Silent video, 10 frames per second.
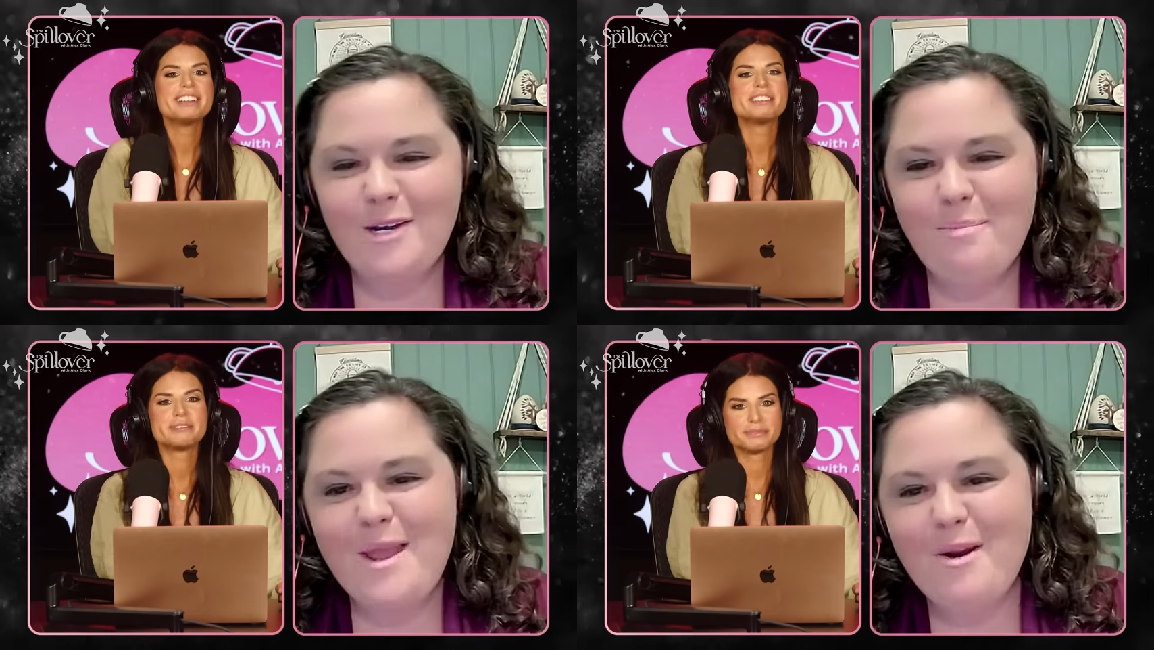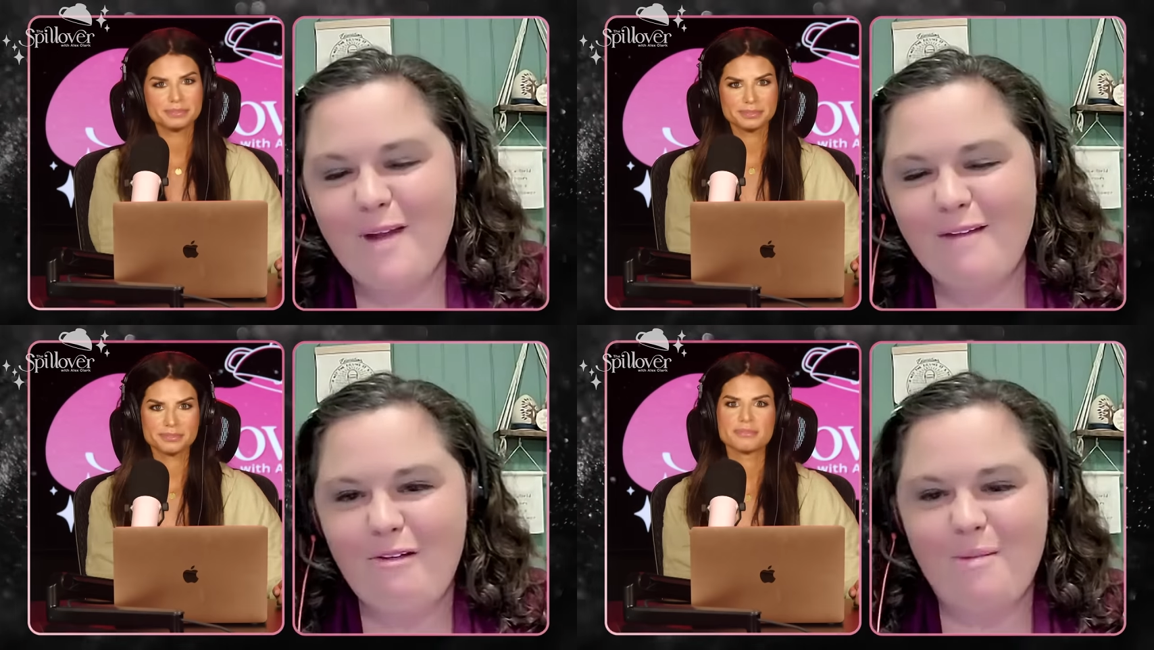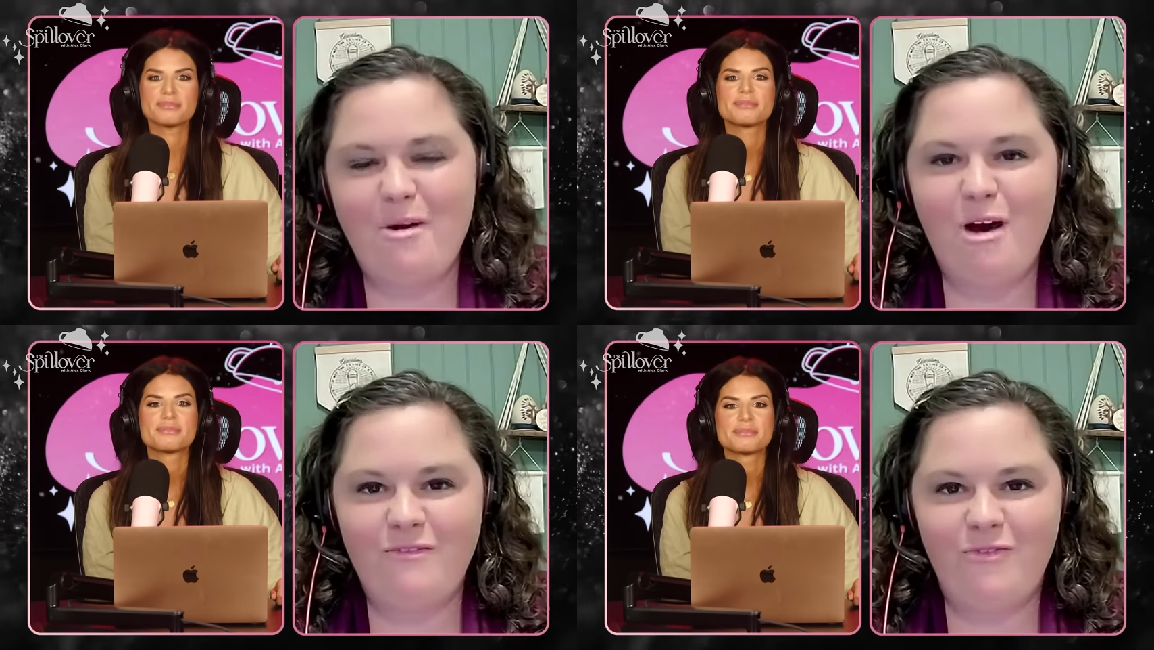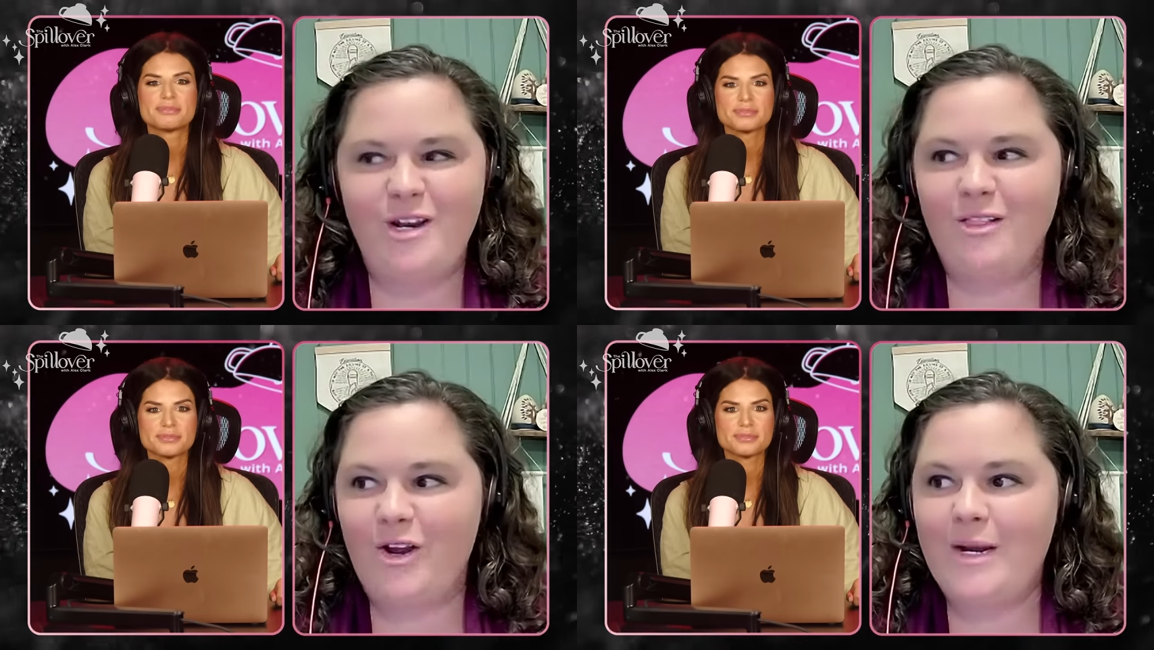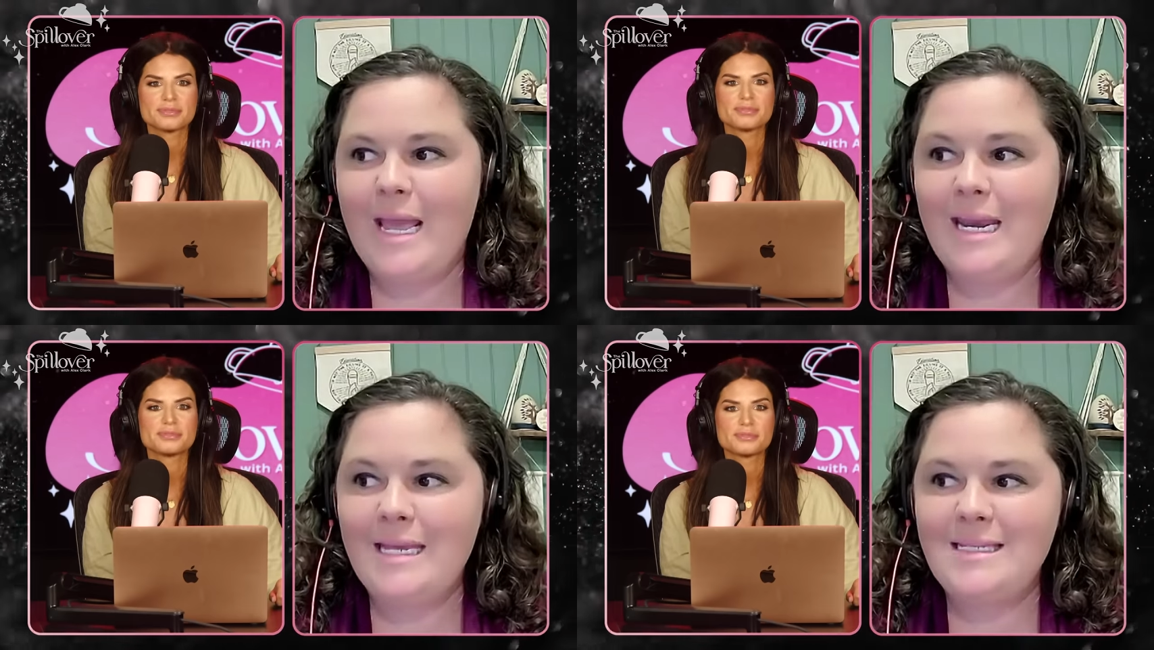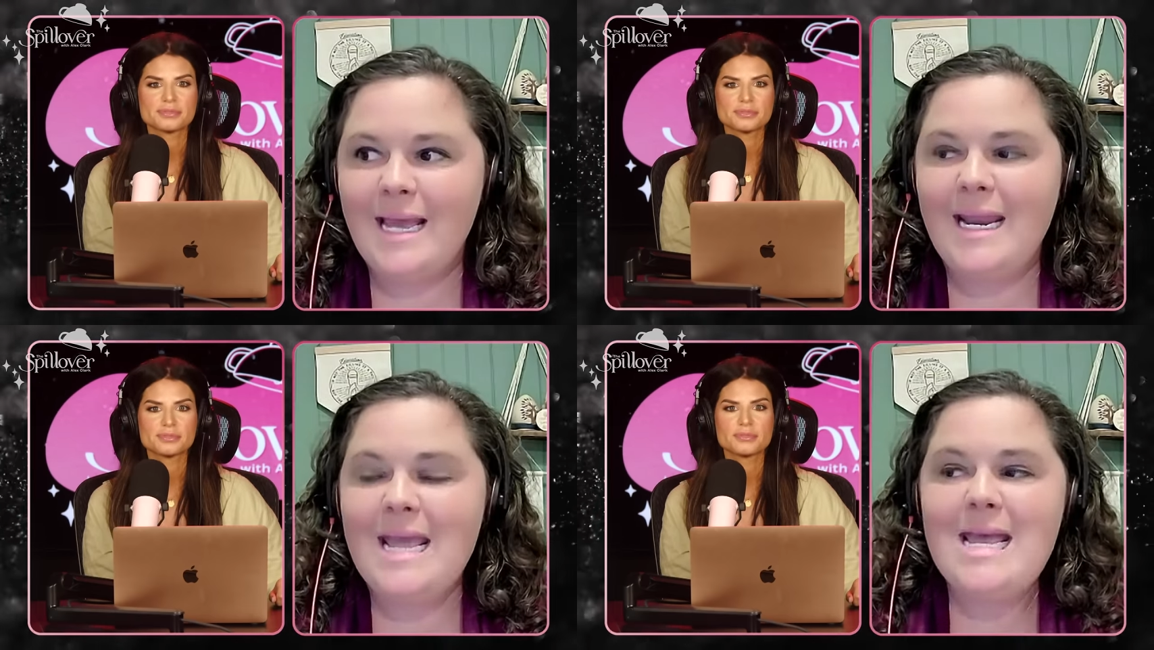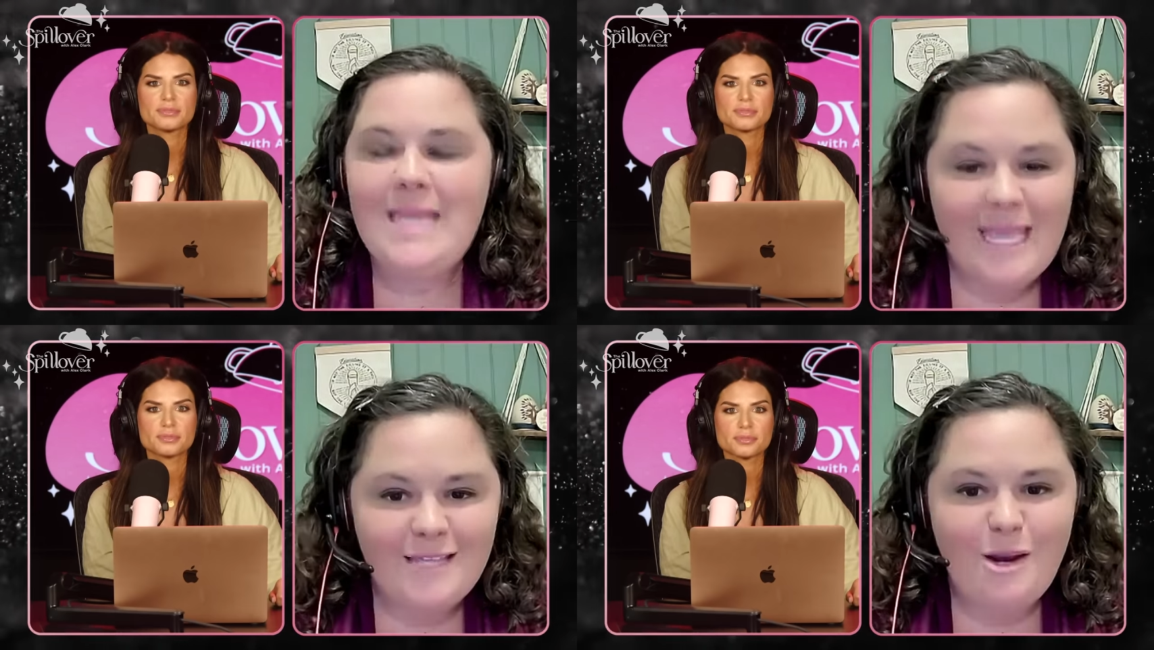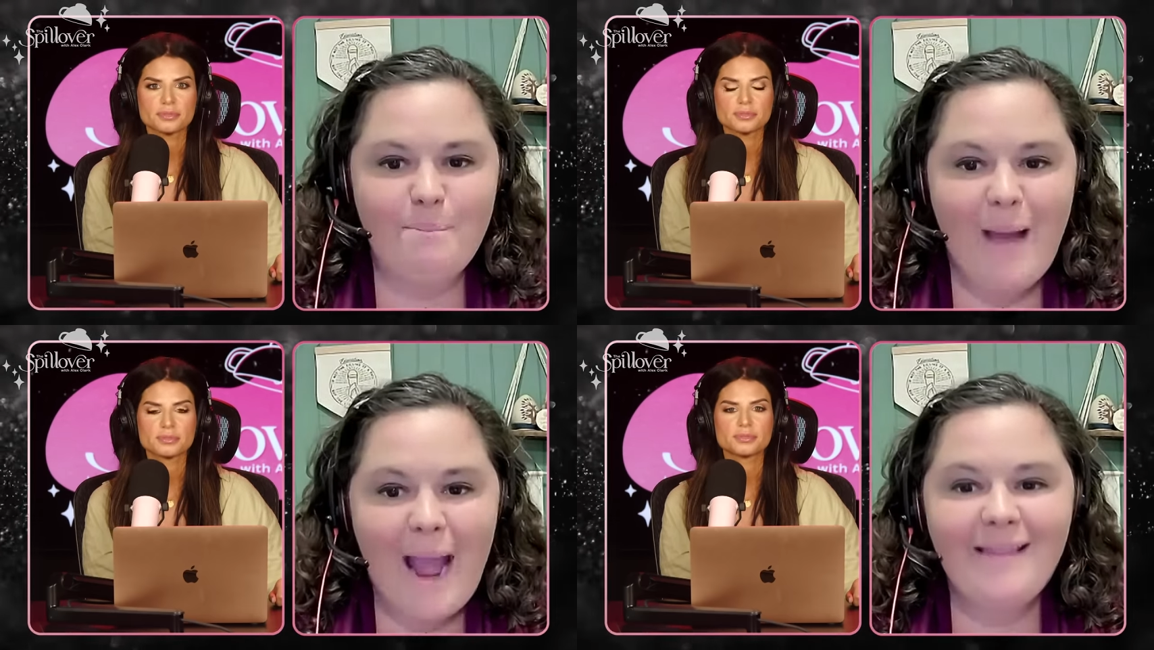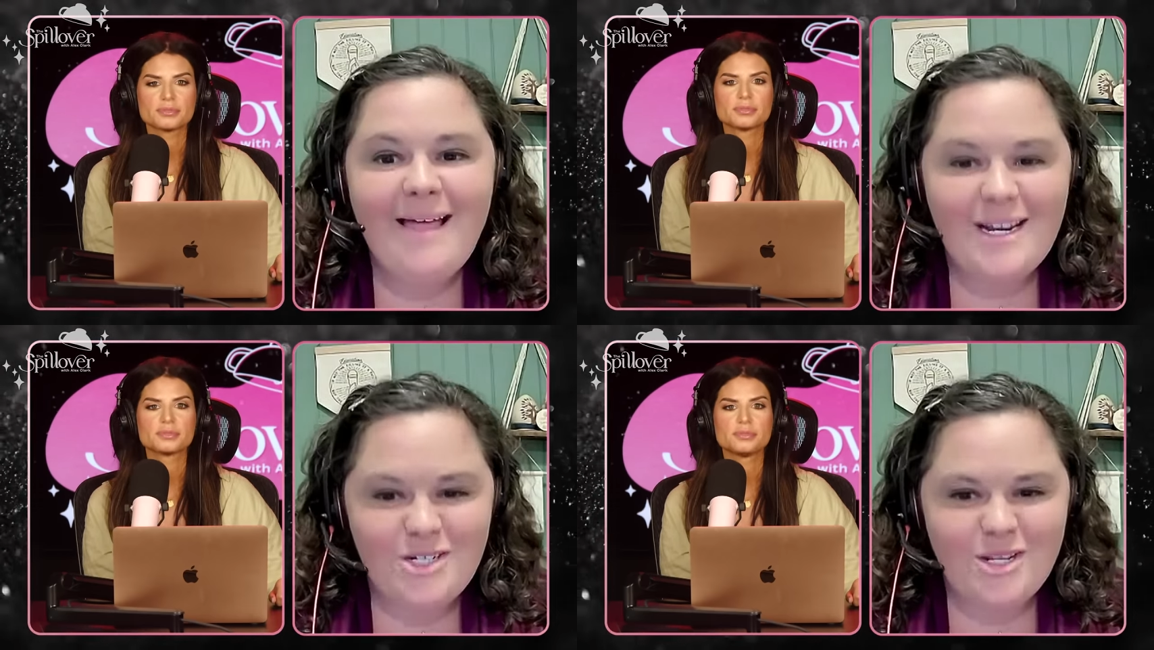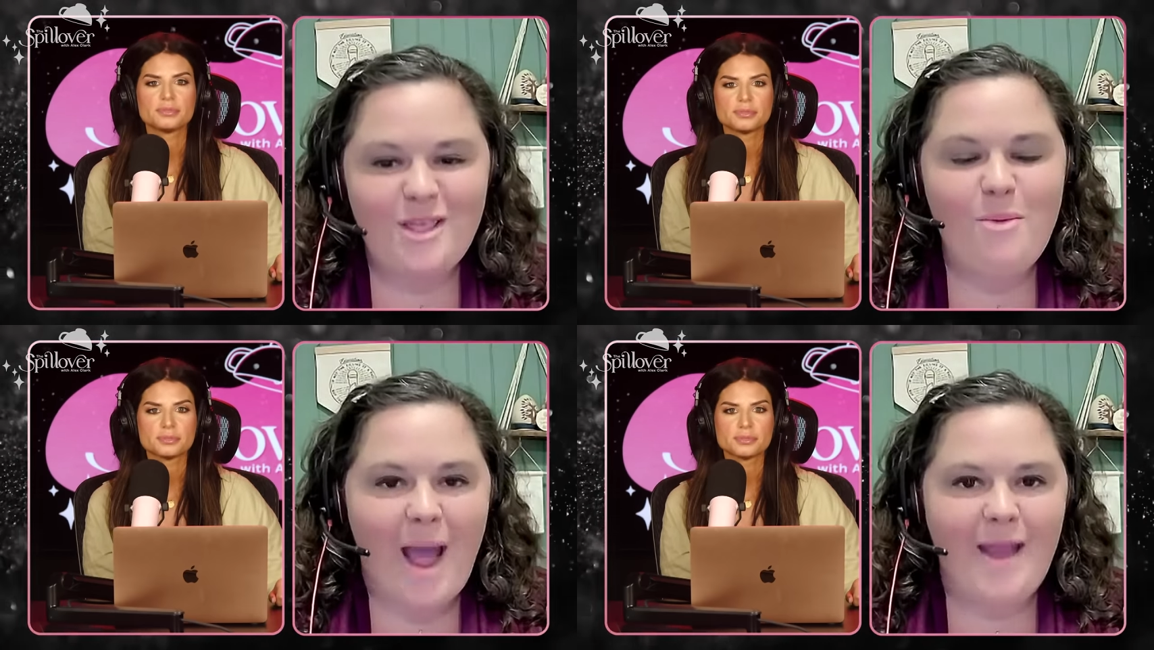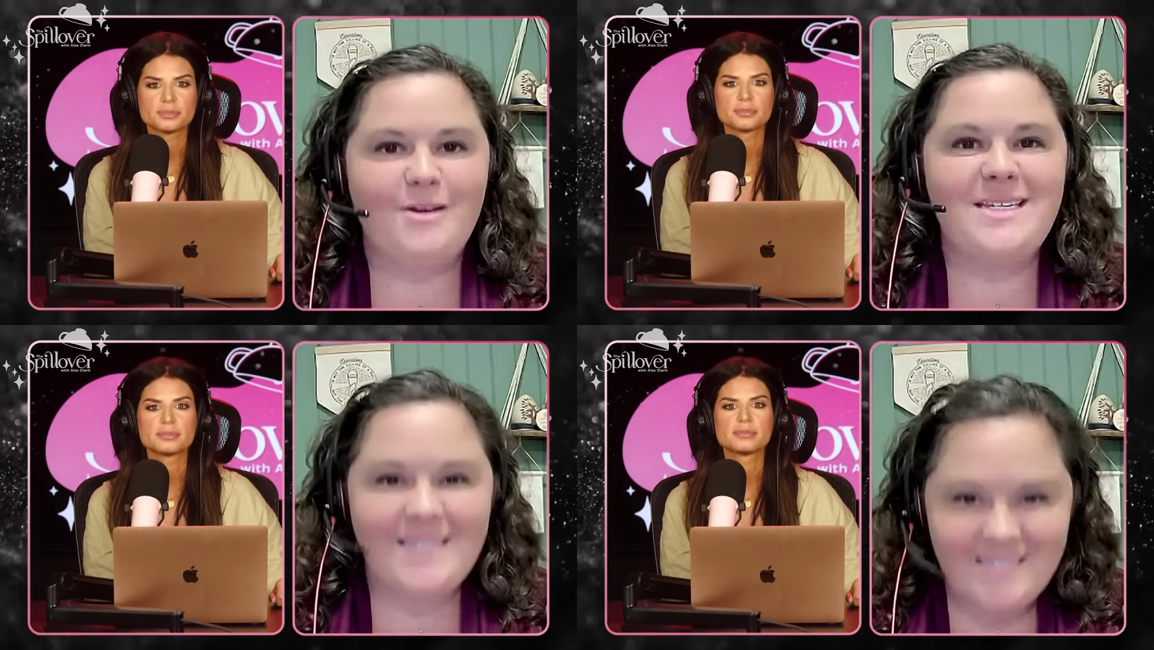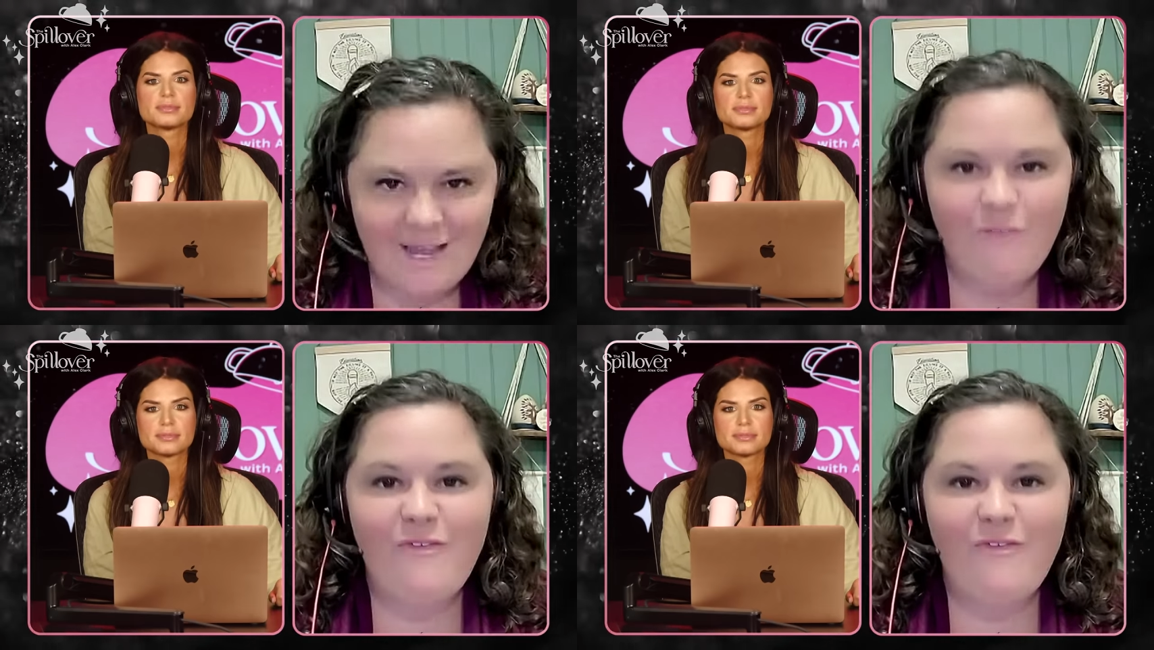Speaker 1: Peter Gray wrote a book called Free to Learn, and he said kids are biologically wired to self